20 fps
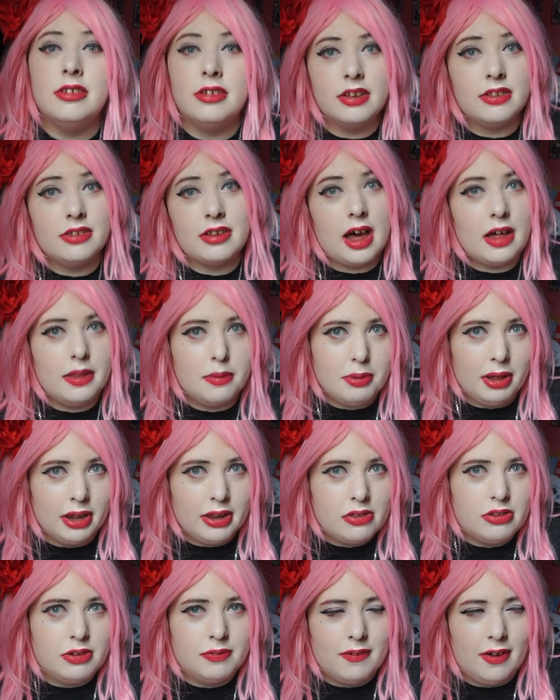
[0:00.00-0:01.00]
just tell the
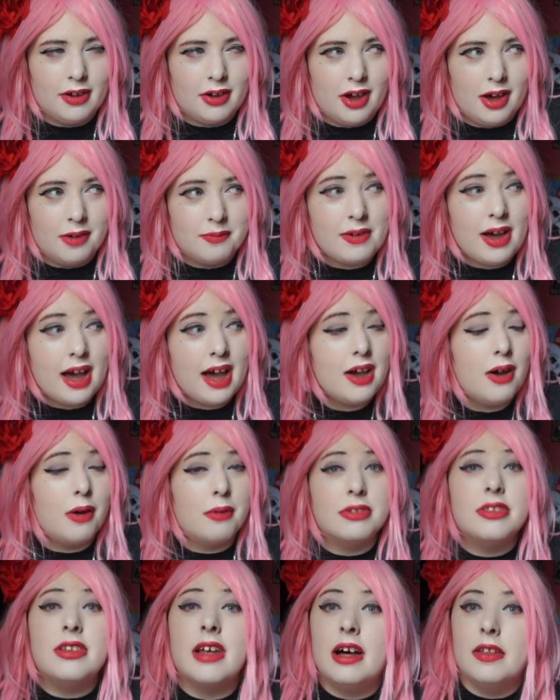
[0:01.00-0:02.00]
bullies to fuck off. I
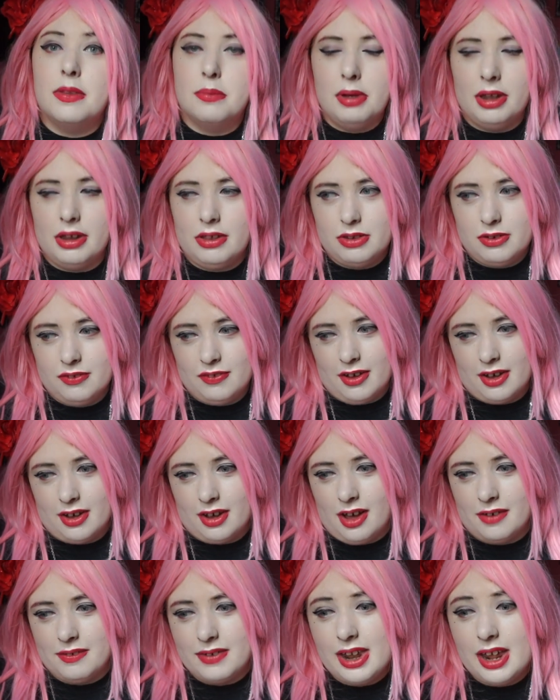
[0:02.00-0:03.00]
always tell the bullies to
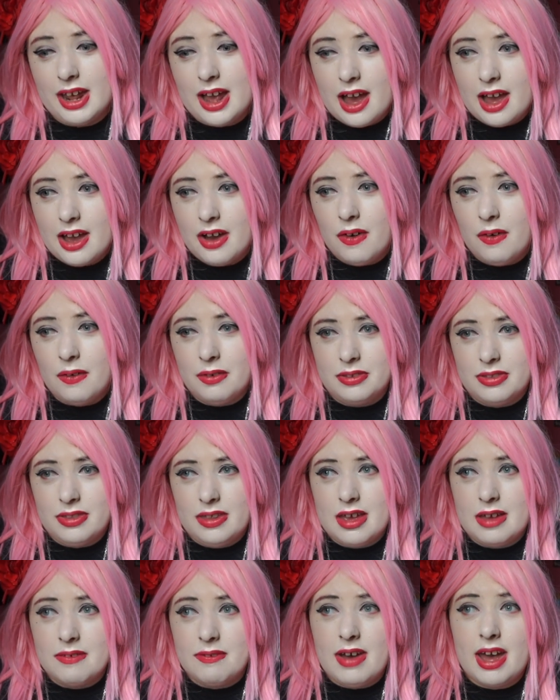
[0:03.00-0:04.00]
fuck off. Like, I always,
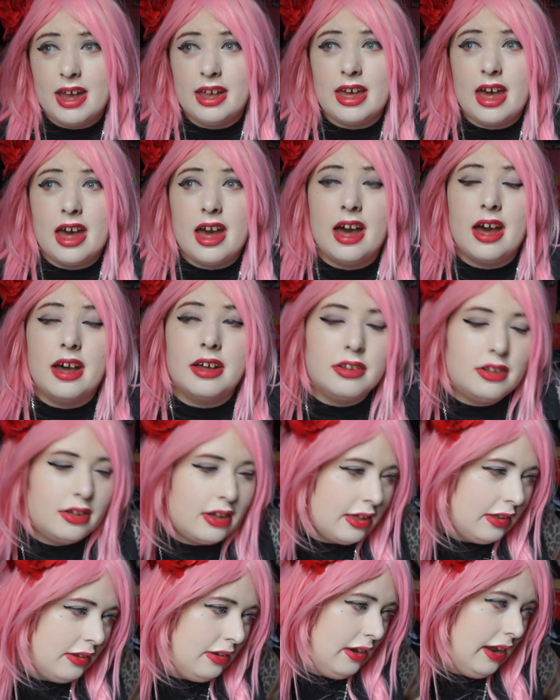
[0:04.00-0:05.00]
like, if I get,
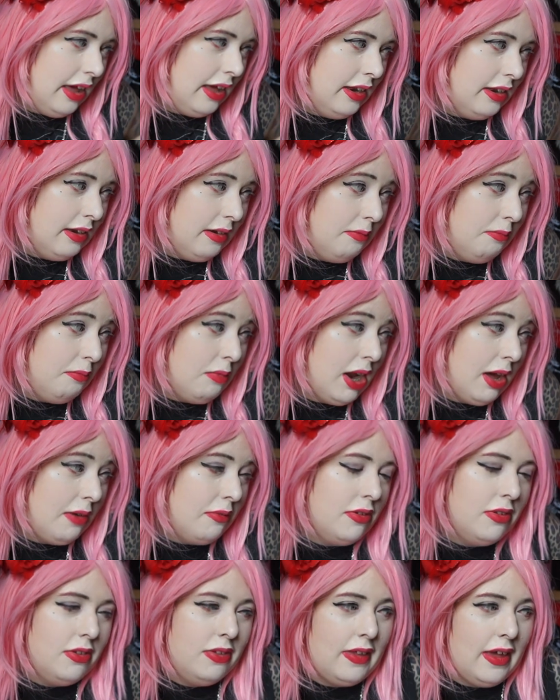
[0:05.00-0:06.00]
like, when I
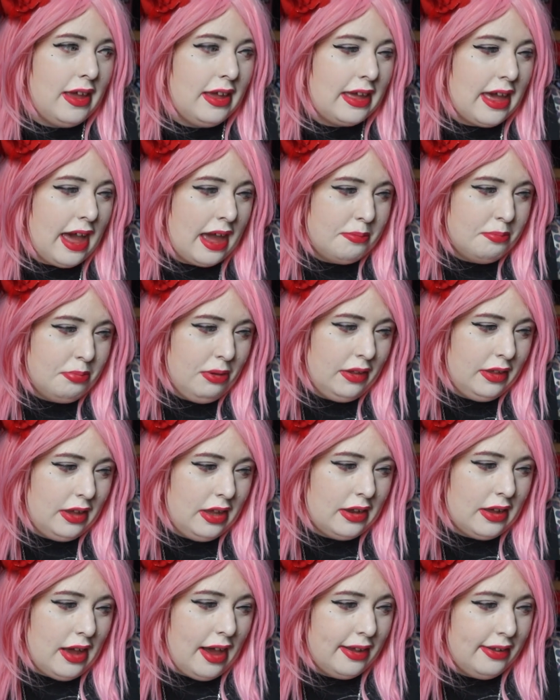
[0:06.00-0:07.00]
was, like, getting
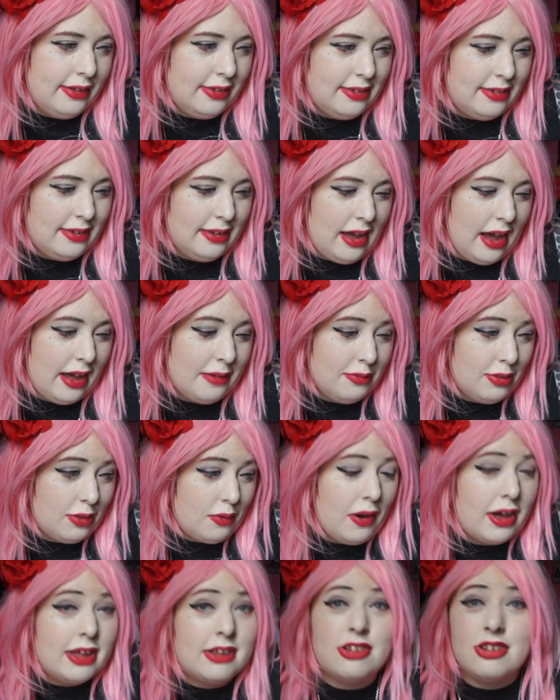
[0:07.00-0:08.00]
bullied, I used to, I was
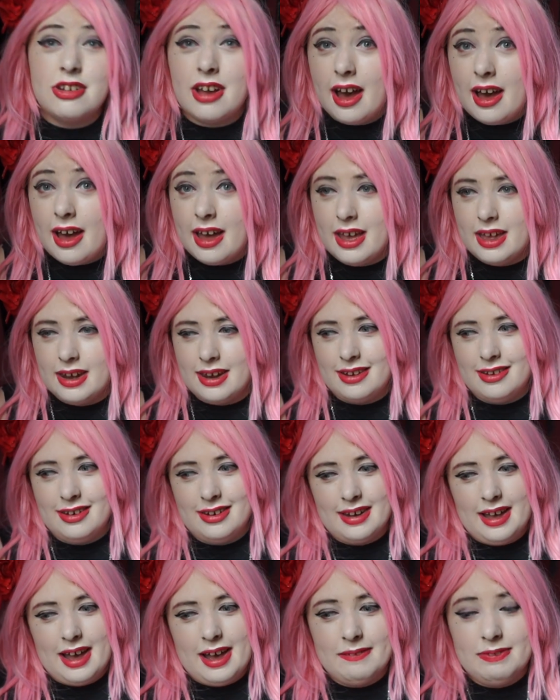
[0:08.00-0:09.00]
quite shy, and I
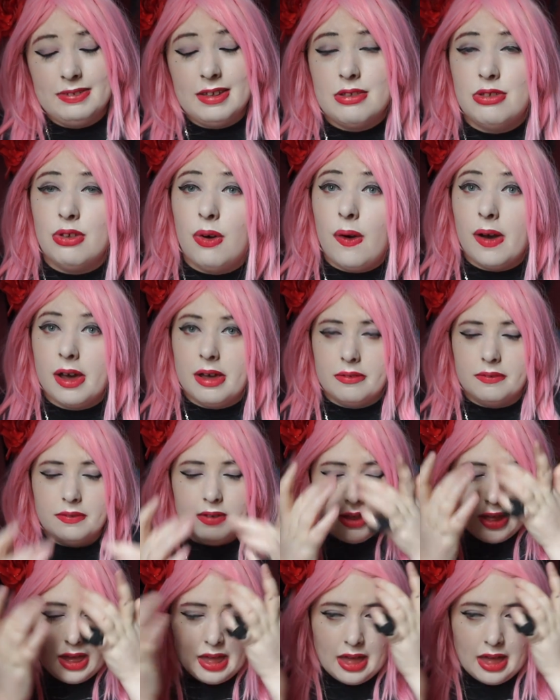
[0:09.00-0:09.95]
didn't have the sort of